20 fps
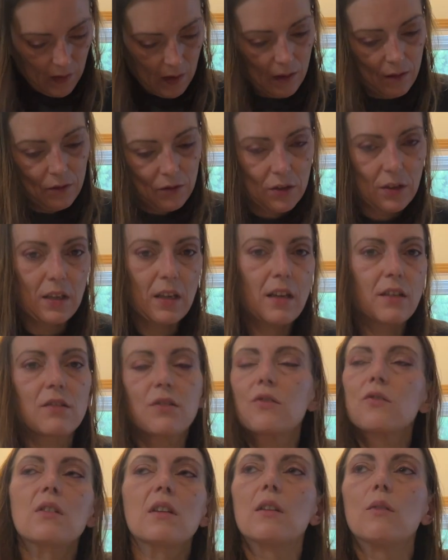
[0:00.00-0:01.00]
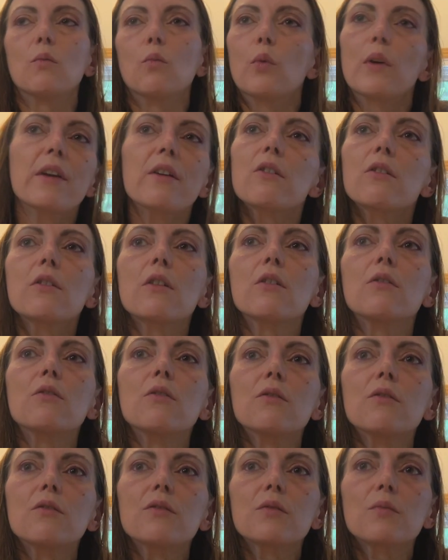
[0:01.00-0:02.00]
Just in case there's any
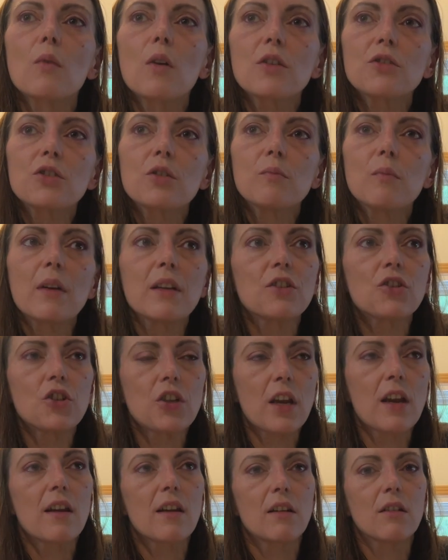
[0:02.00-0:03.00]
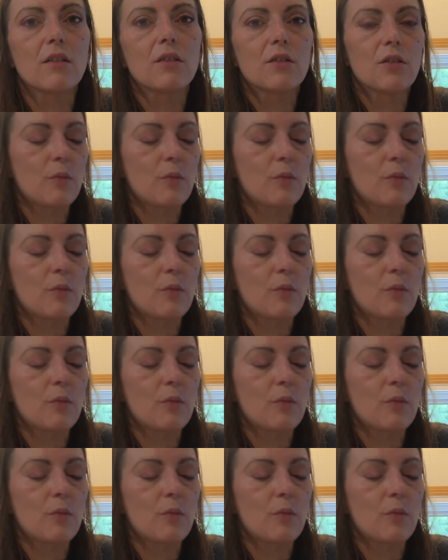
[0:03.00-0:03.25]
weirdos watching my channel.